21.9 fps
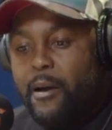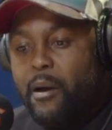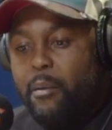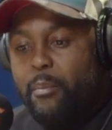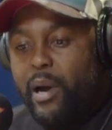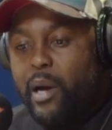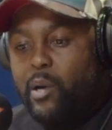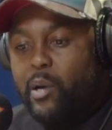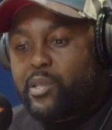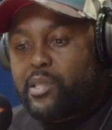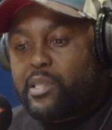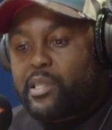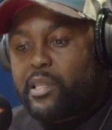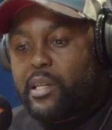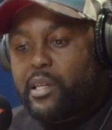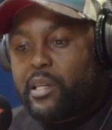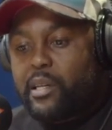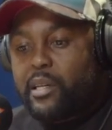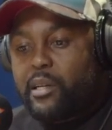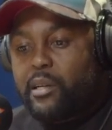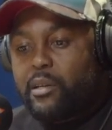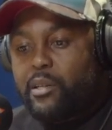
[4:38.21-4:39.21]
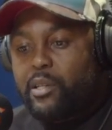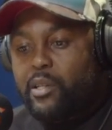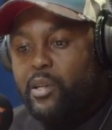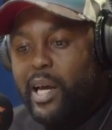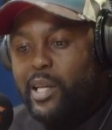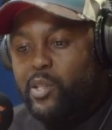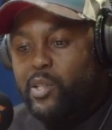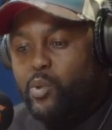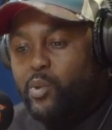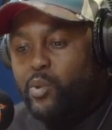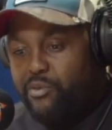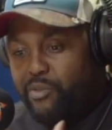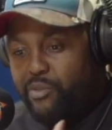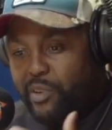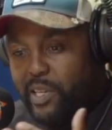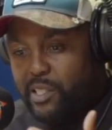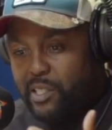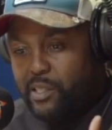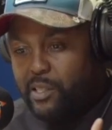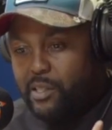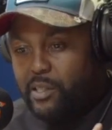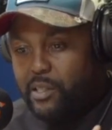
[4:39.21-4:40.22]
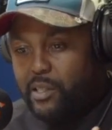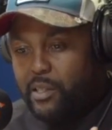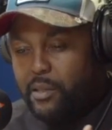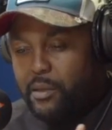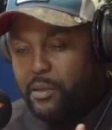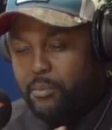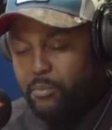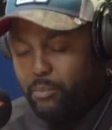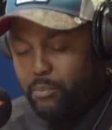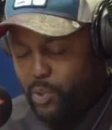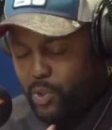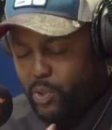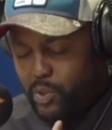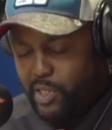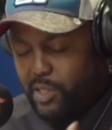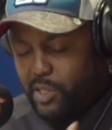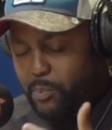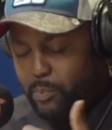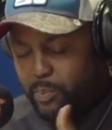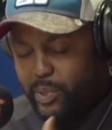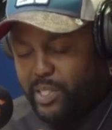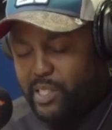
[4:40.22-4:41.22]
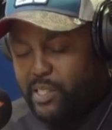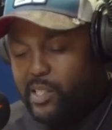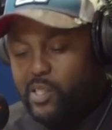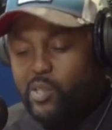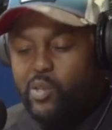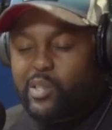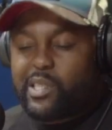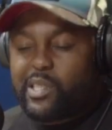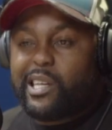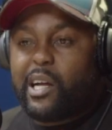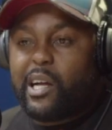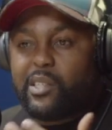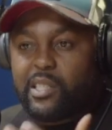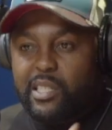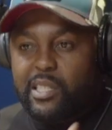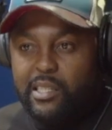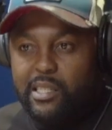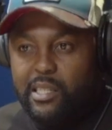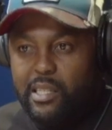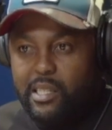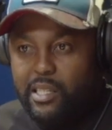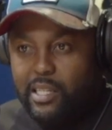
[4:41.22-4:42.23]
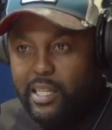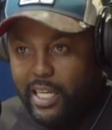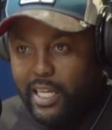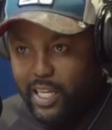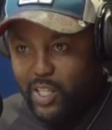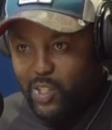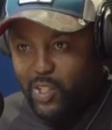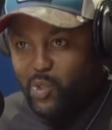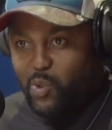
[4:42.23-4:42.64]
about uh, you know I do event uh, music business consultancy yeah.